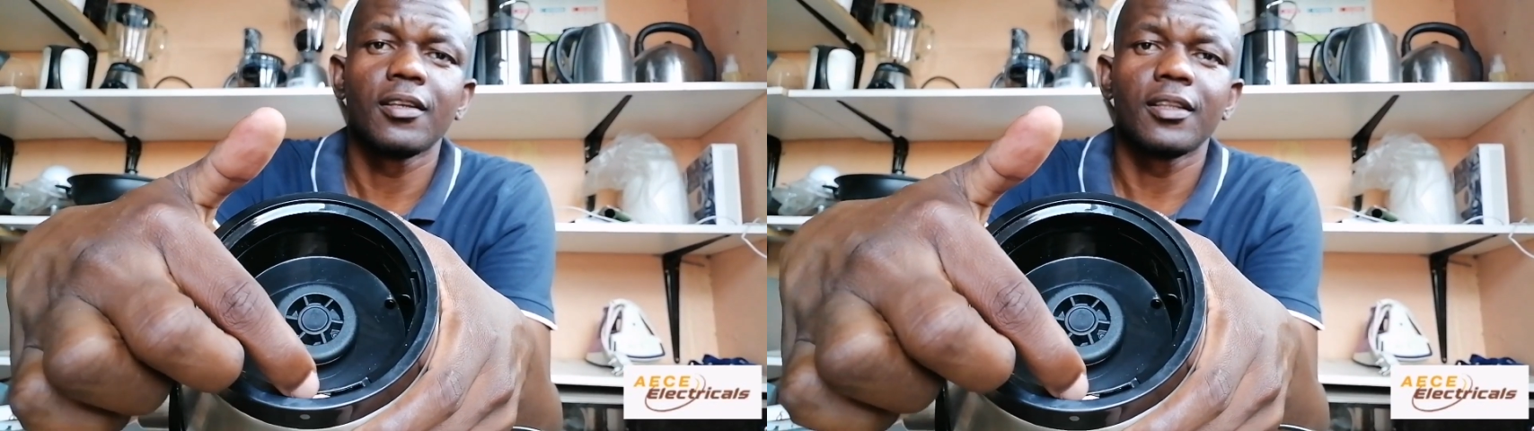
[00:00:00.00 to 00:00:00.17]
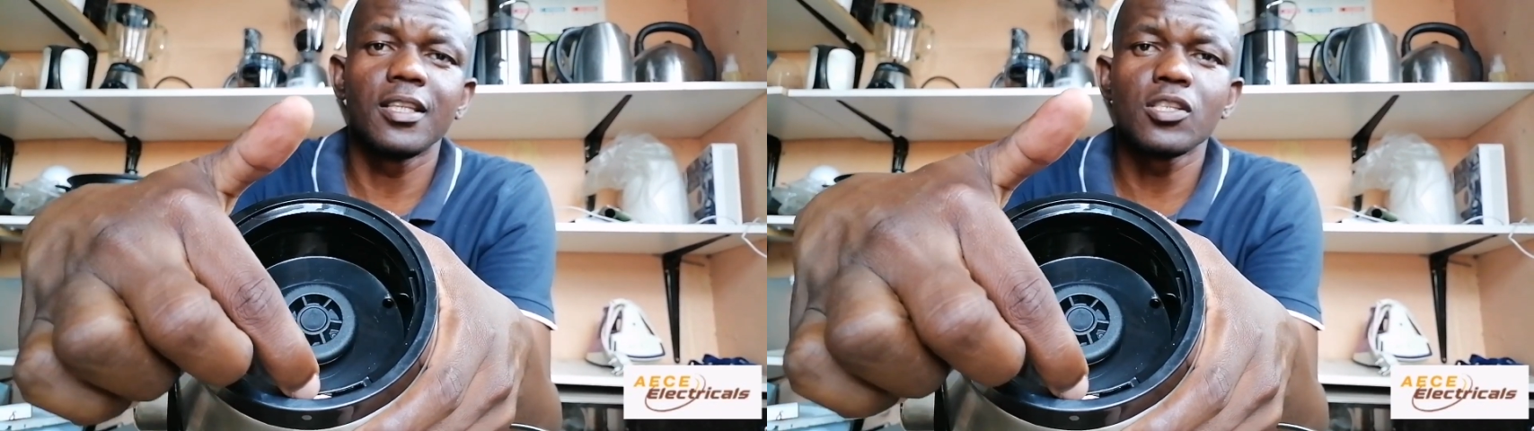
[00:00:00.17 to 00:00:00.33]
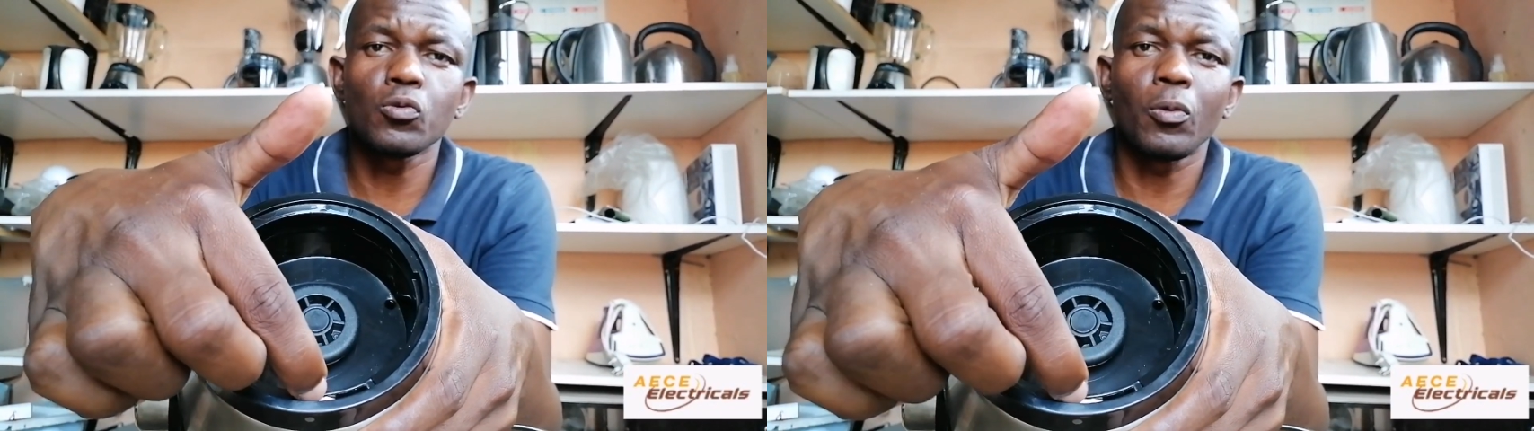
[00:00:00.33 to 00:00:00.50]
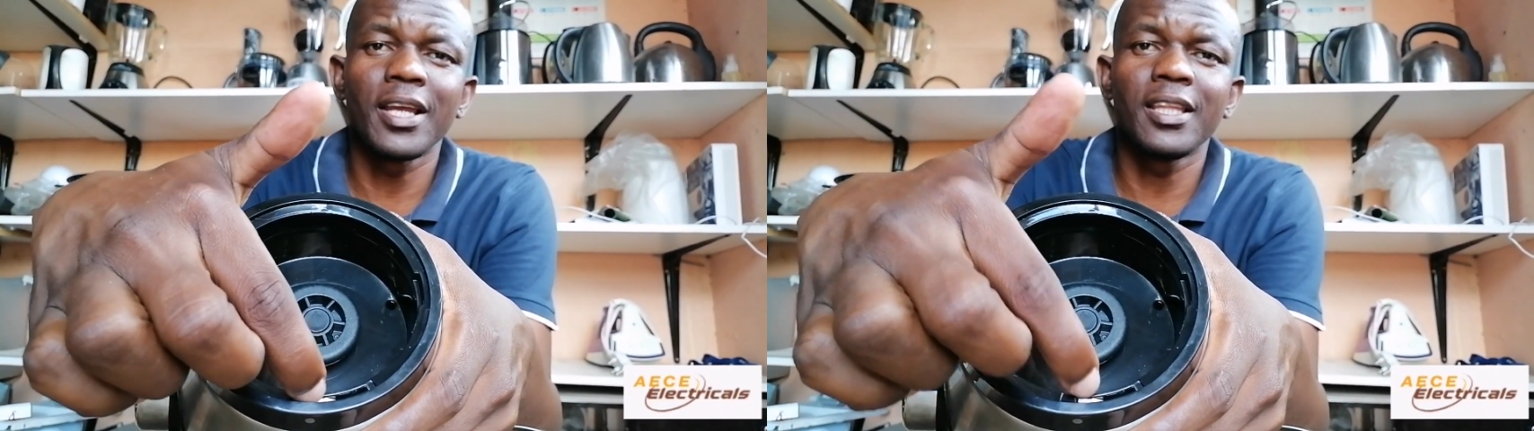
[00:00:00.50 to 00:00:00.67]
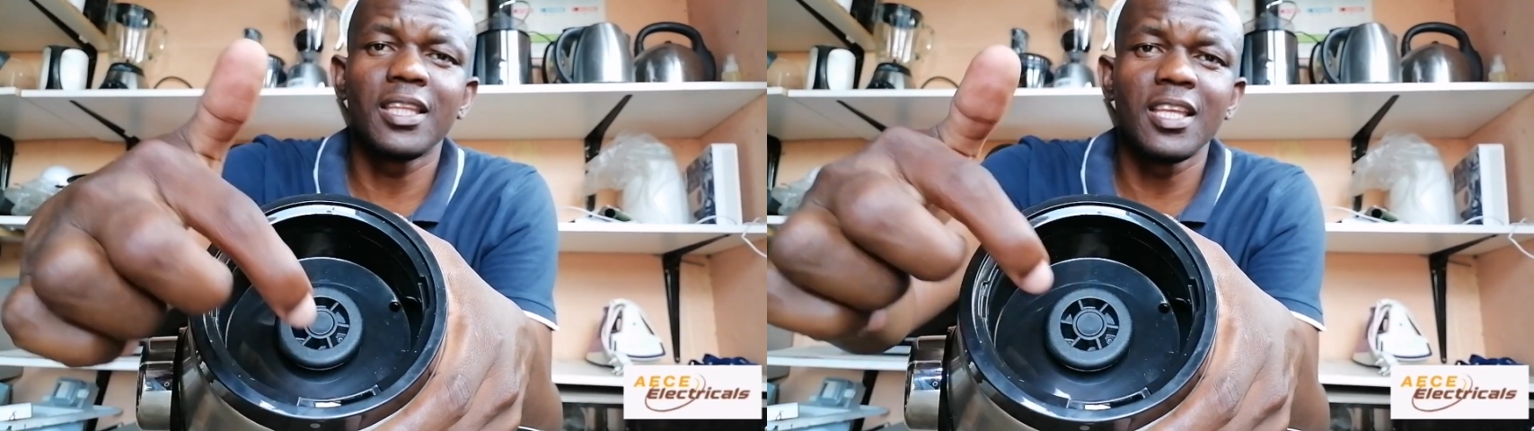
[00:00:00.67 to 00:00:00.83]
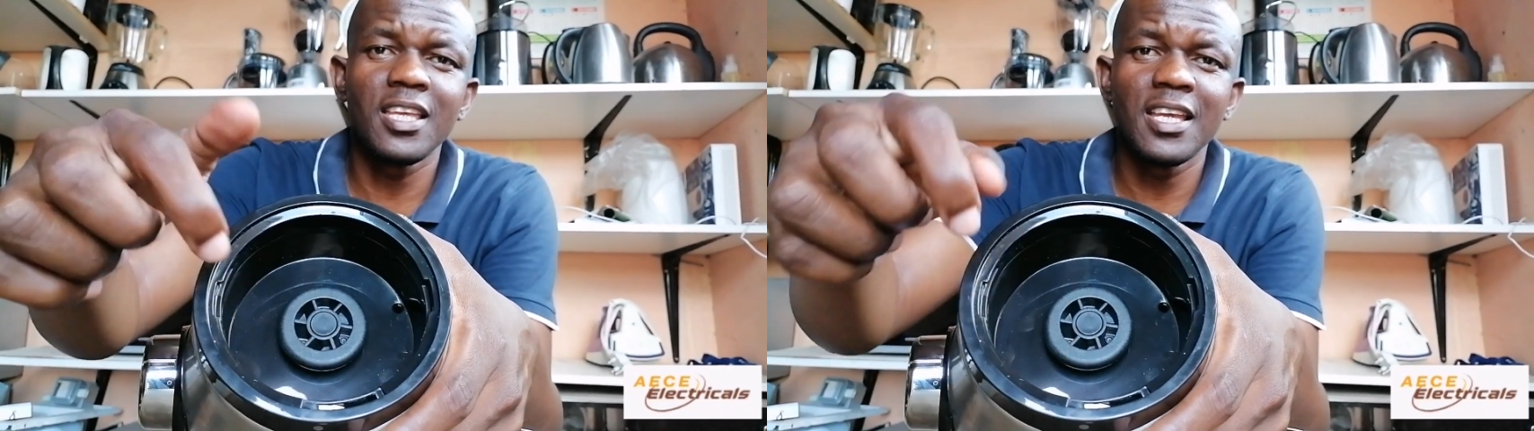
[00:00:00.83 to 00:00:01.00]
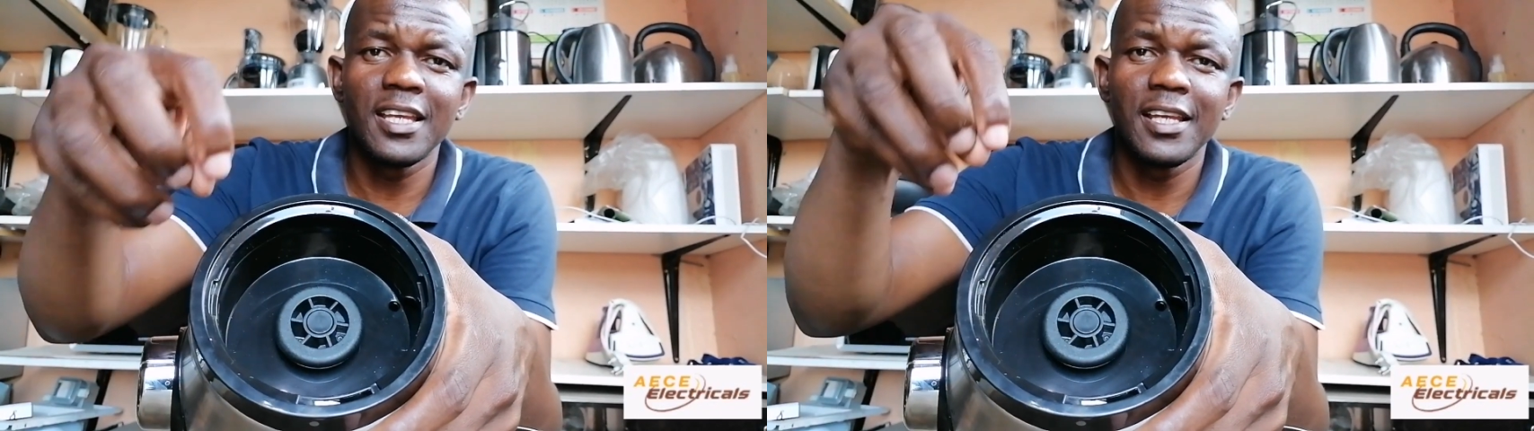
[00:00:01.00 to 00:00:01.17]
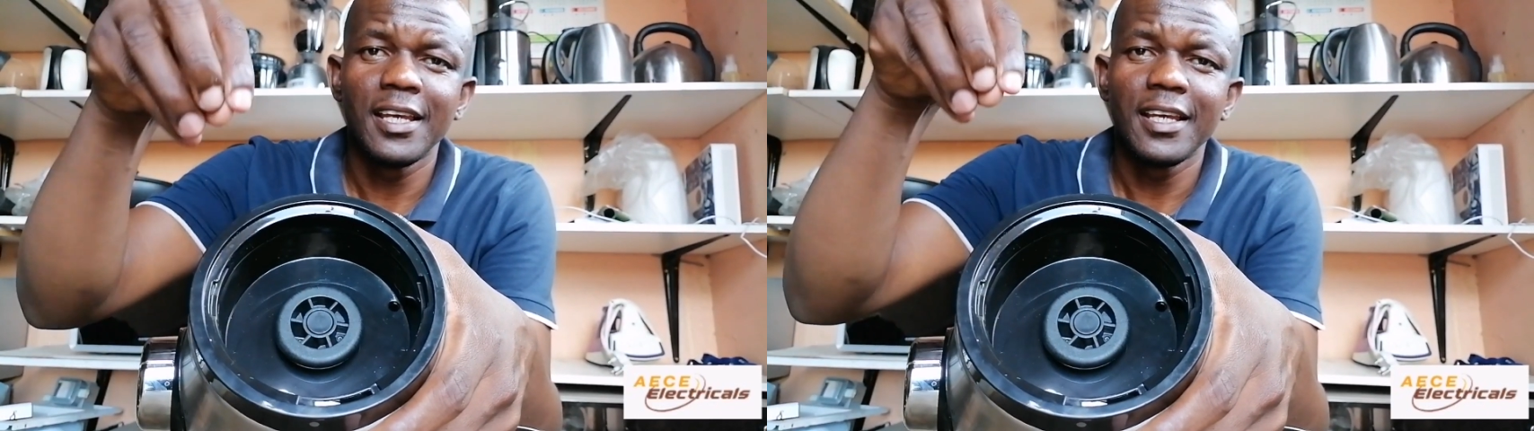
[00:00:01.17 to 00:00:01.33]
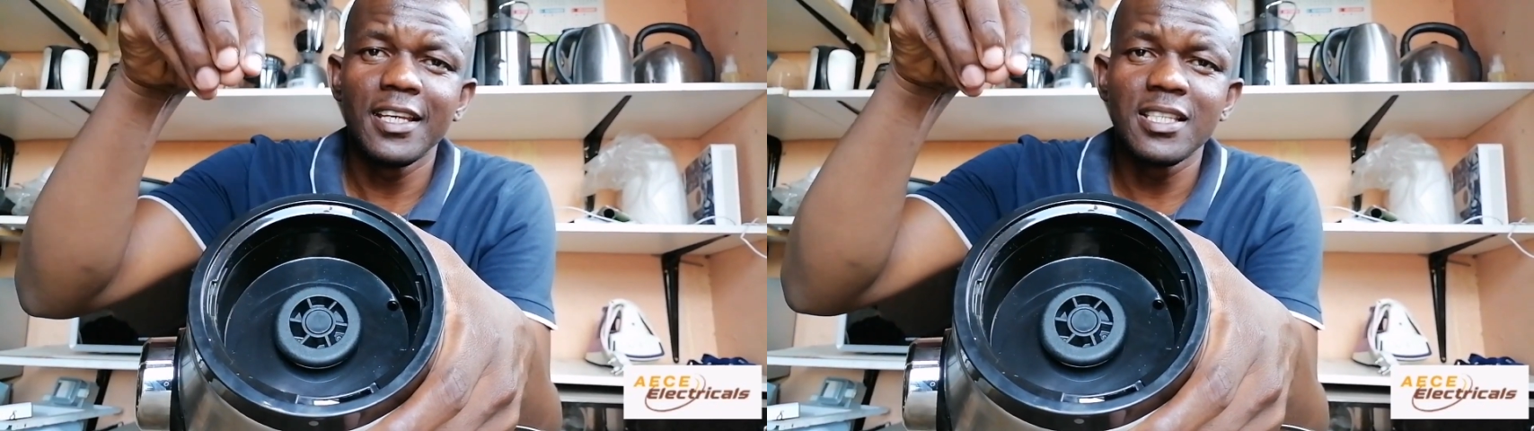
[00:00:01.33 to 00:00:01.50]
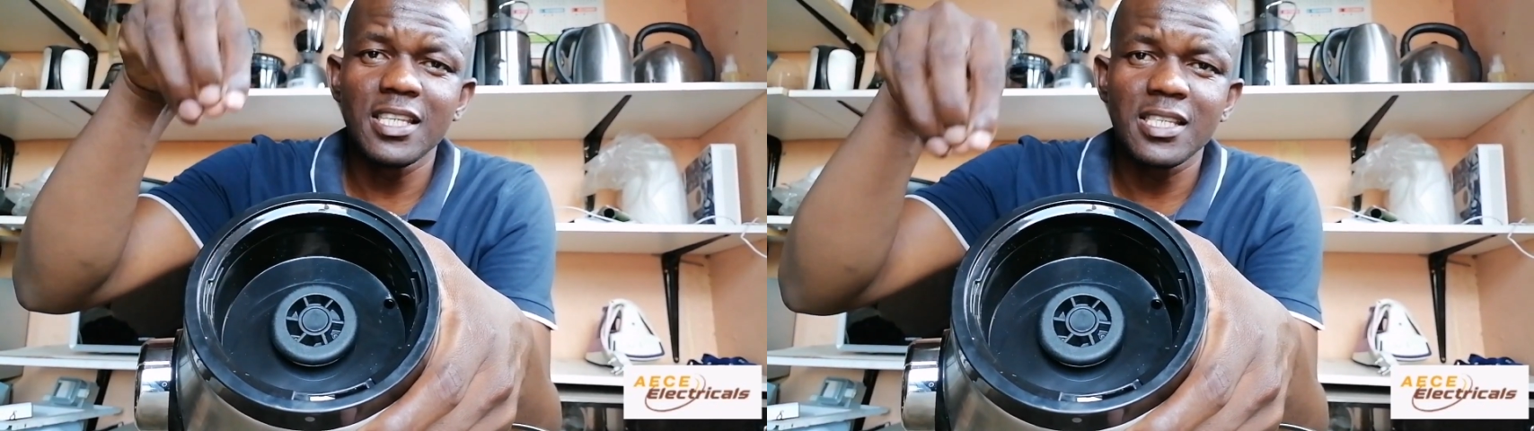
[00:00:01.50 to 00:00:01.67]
This white thing here, it's